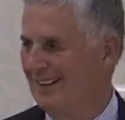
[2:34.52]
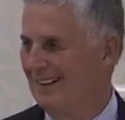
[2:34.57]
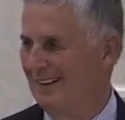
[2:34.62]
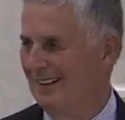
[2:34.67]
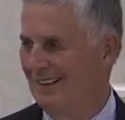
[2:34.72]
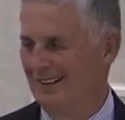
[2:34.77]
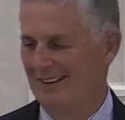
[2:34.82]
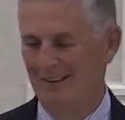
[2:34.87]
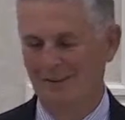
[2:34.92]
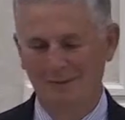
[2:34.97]
Uh,
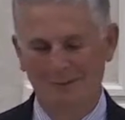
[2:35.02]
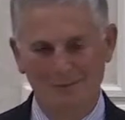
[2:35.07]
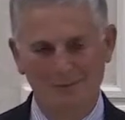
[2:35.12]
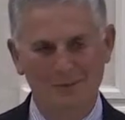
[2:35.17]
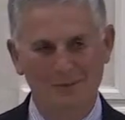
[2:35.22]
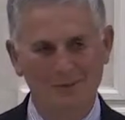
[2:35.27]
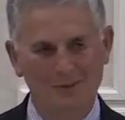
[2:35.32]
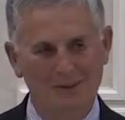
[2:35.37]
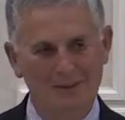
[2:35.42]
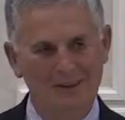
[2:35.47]

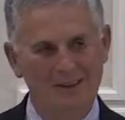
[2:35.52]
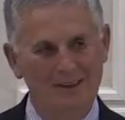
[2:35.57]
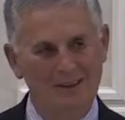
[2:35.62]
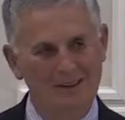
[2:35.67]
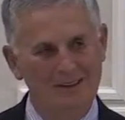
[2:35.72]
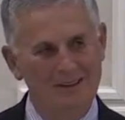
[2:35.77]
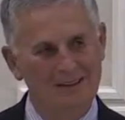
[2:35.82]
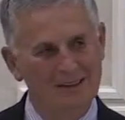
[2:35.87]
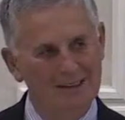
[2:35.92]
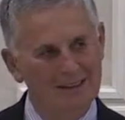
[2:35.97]

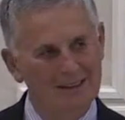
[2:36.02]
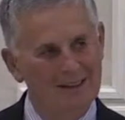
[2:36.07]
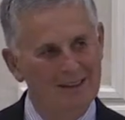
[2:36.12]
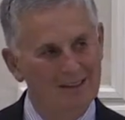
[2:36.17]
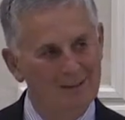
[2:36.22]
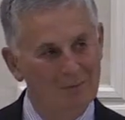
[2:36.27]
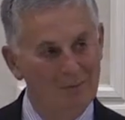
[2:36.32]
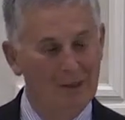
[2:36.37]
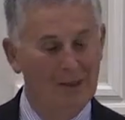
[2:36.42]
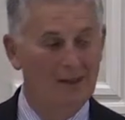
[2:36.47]
we
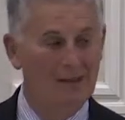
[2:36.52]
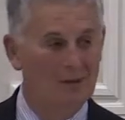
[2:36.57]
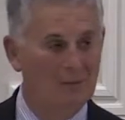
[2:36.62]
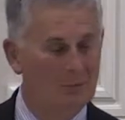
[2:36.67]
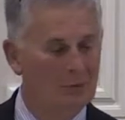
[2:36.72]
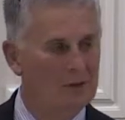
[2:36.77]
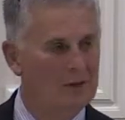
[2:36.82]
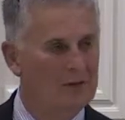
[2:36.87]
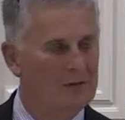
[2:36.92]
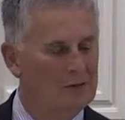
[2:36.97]
paid a
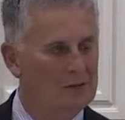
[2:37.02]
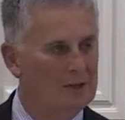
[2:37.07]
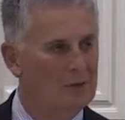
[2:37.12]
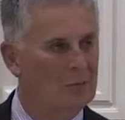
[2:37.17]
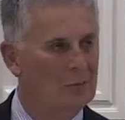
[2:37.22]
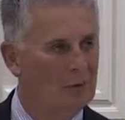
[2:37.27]
pretty steep